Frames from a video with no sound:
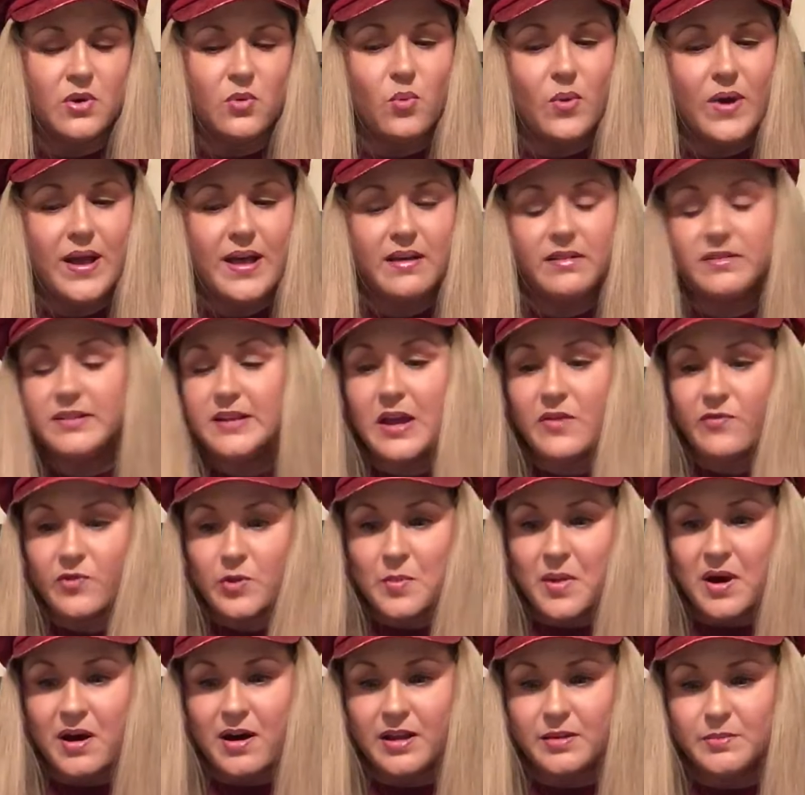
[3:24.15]
"Well, never
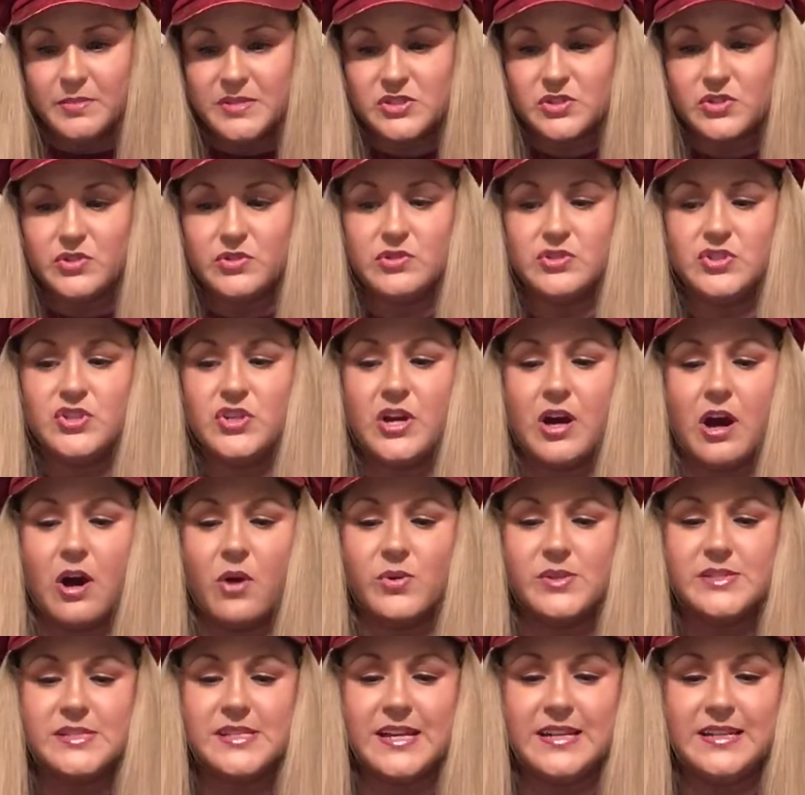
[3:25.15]
mind," Mr.
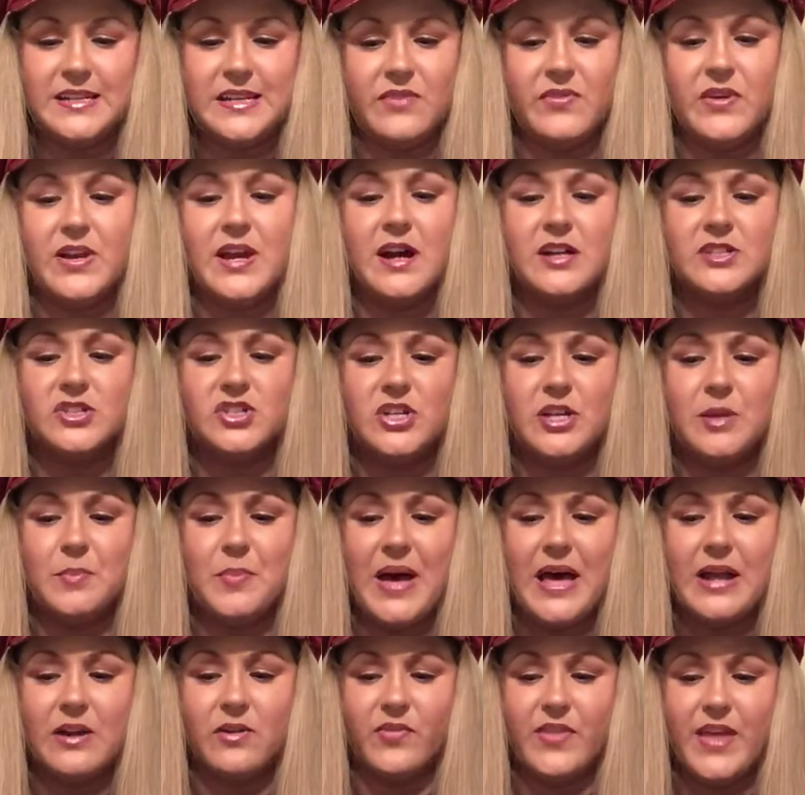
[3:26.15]
Yoshikawa said, giving Hachi a
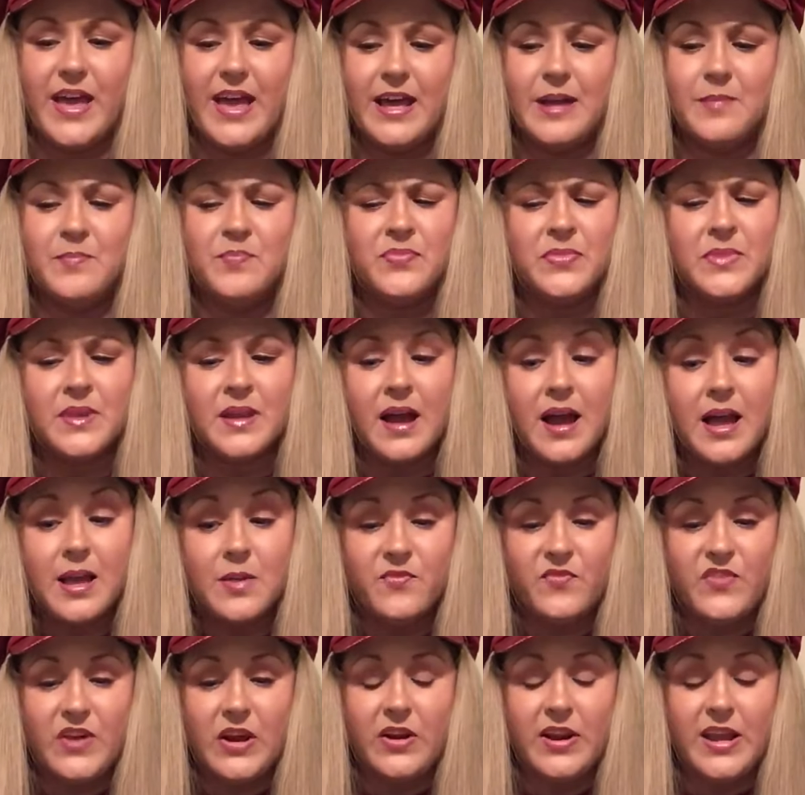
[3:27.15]
pat on the head. "I
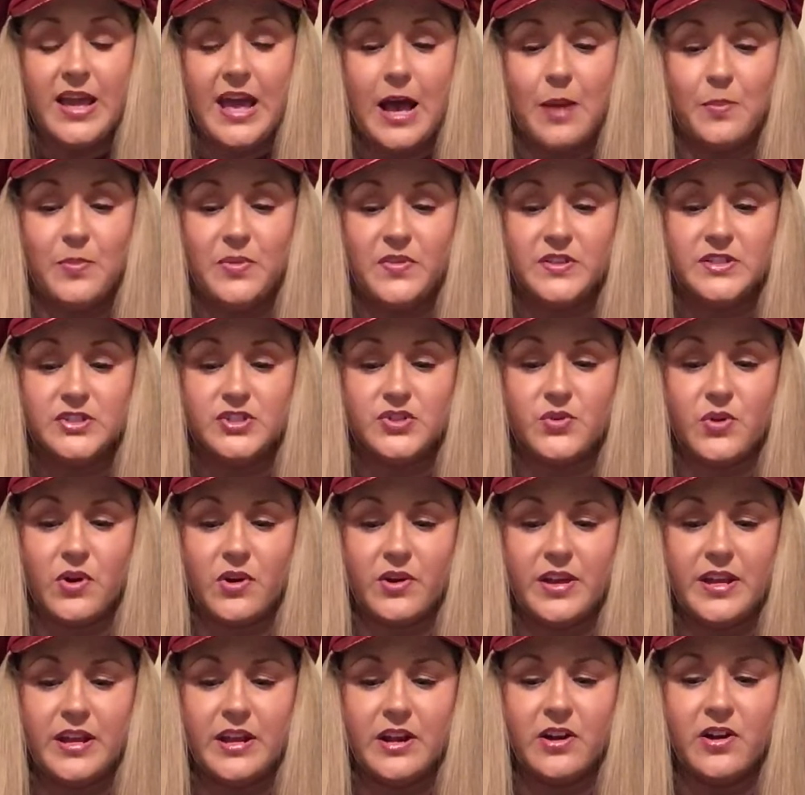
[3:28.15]
am very happy that you are
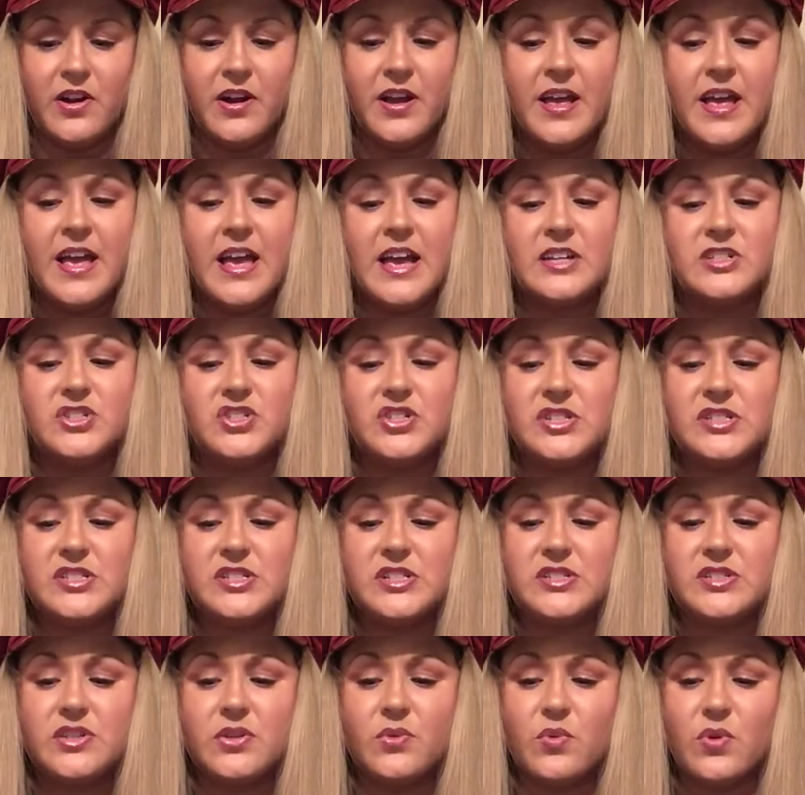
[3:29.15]
here." And just
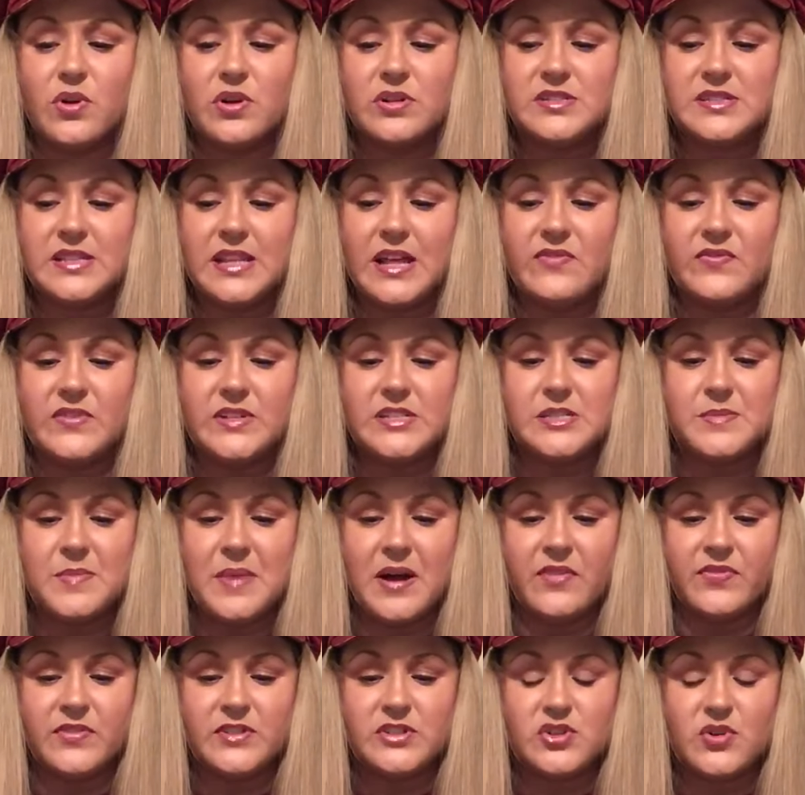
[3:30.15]
as the words left his
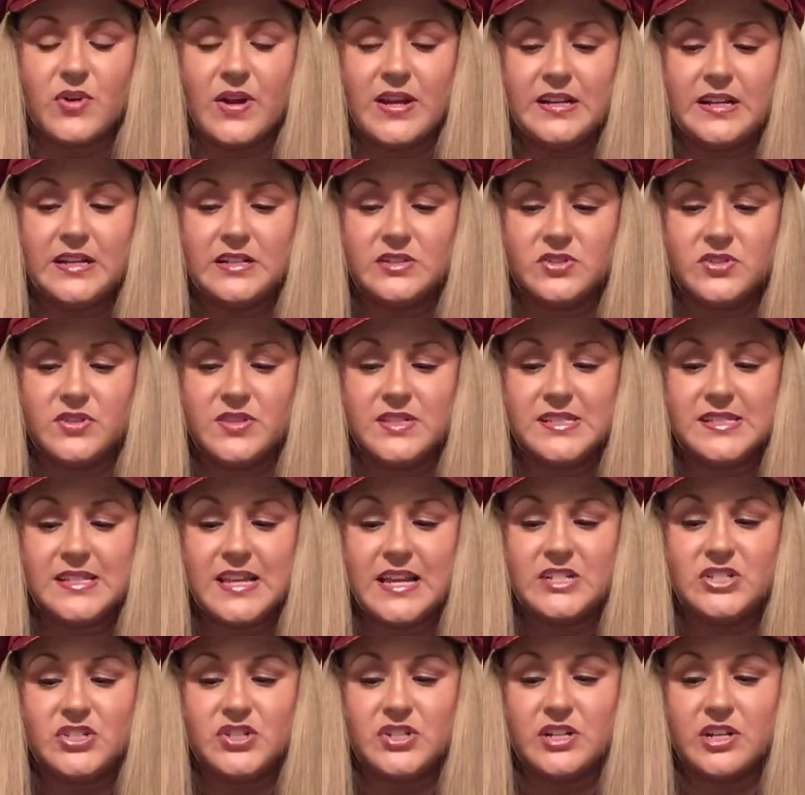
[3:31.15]
mouth, the train entered the
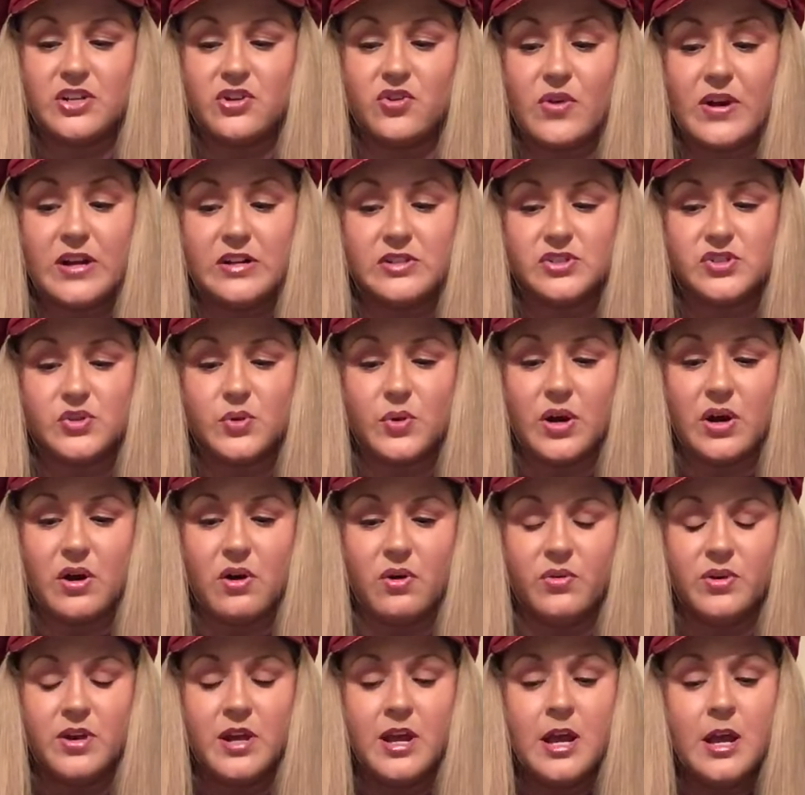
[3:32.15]
station and ground to a
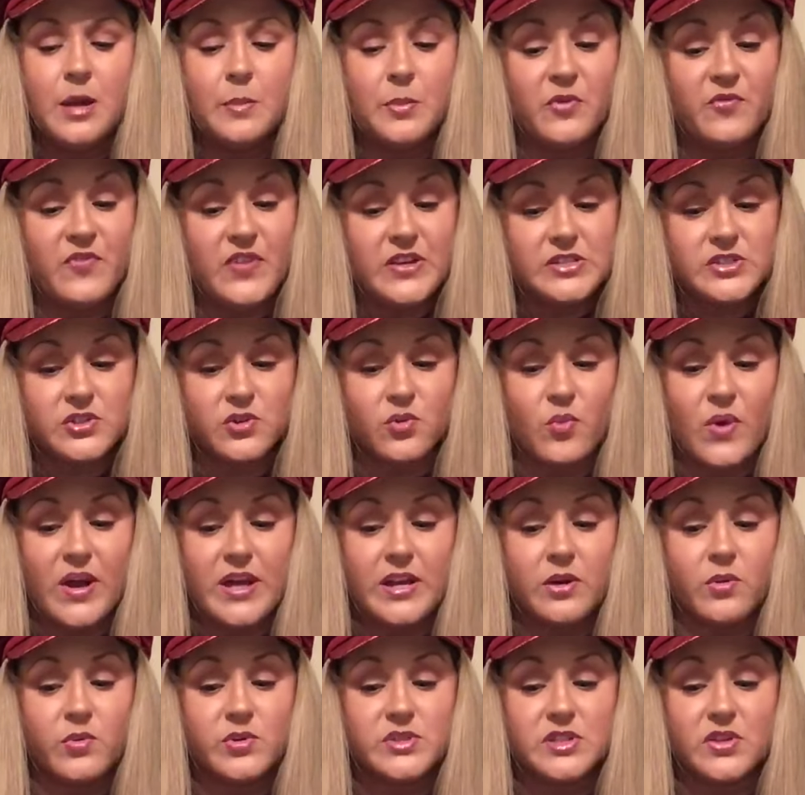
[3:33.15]
halt. Professor
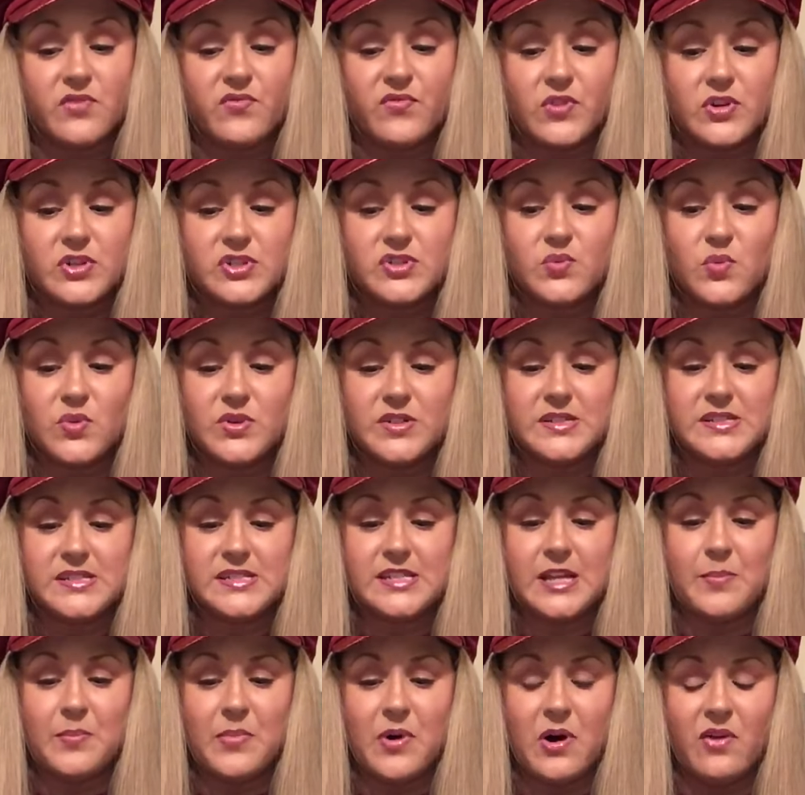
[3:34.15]
Ueno was the first one to
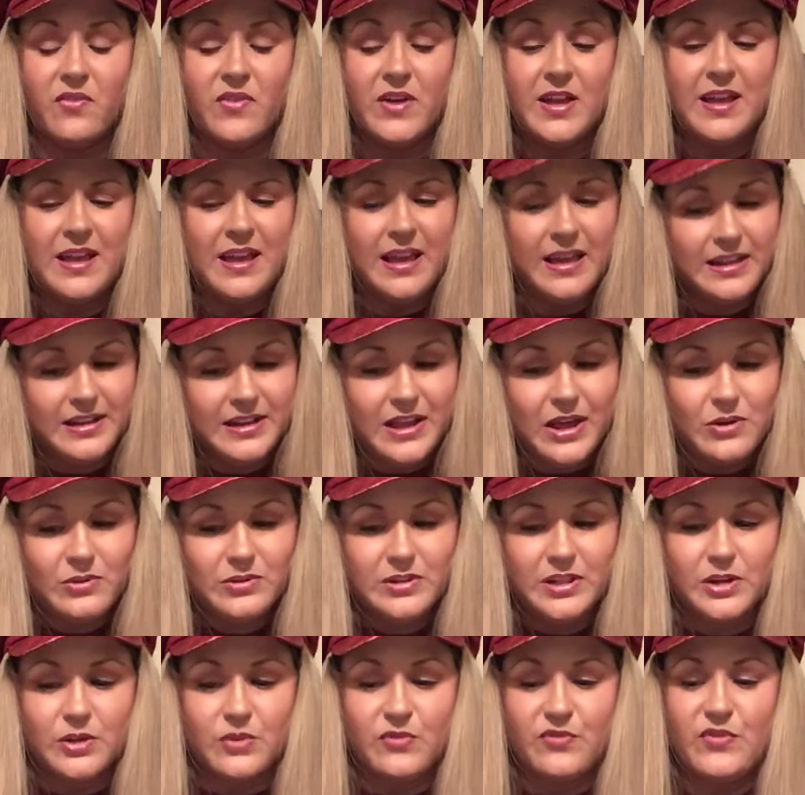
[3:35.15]
step off. "Hello,
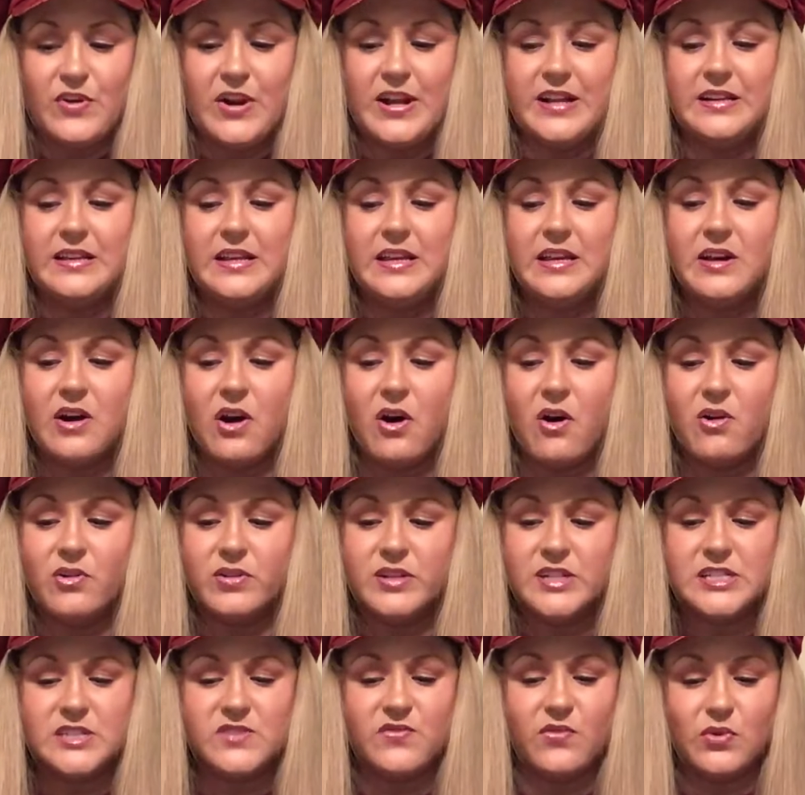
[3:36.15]
little friend," he called,
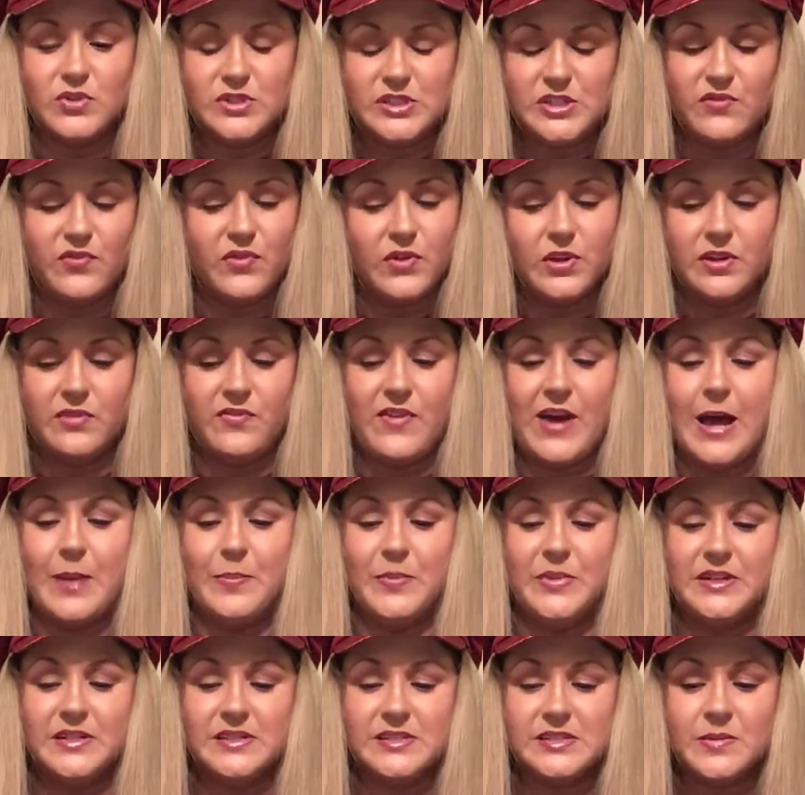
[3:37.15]
his voice full of
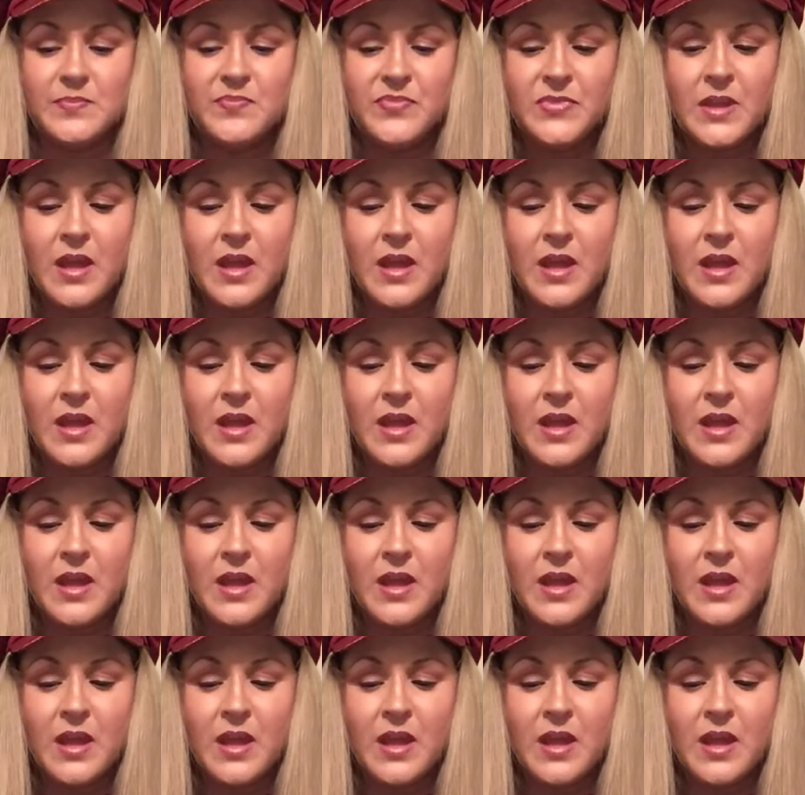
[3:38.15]
happiness.